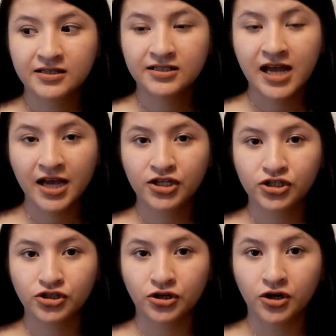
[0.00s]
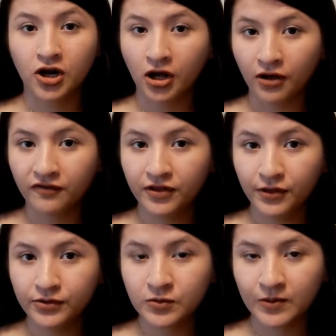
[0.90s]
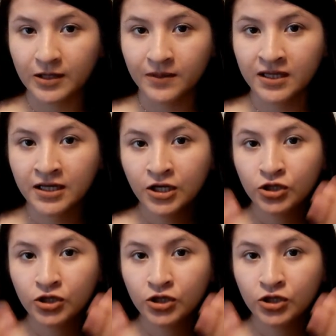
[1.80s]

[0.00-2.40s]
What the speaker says: texture of the loose pigment